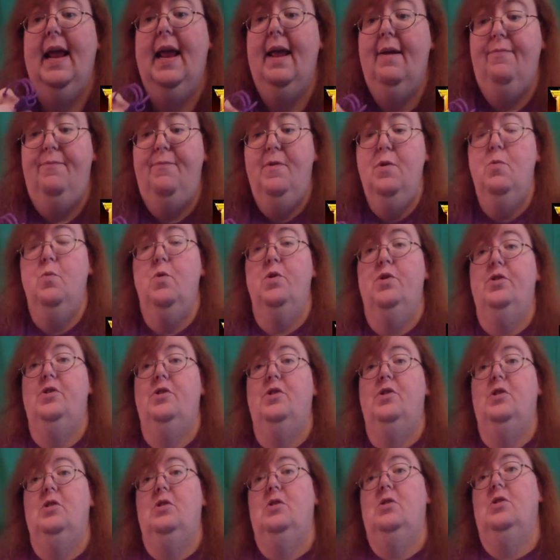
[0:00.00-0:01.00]
If you would
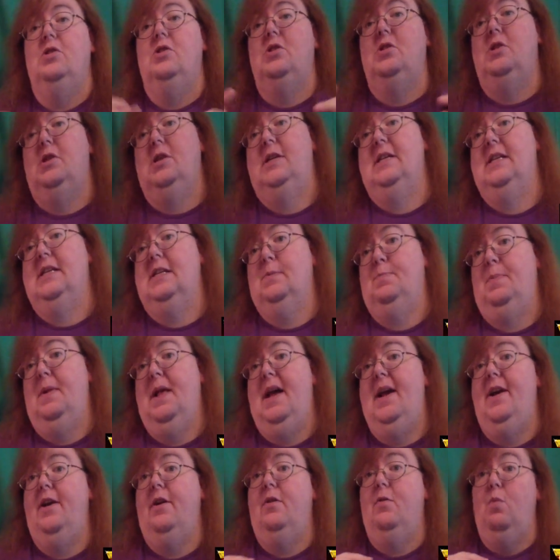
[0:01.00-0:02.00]
to
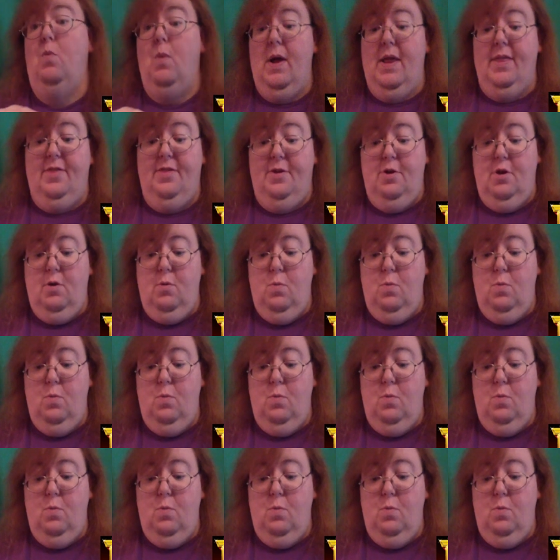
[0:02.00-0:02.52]
display her with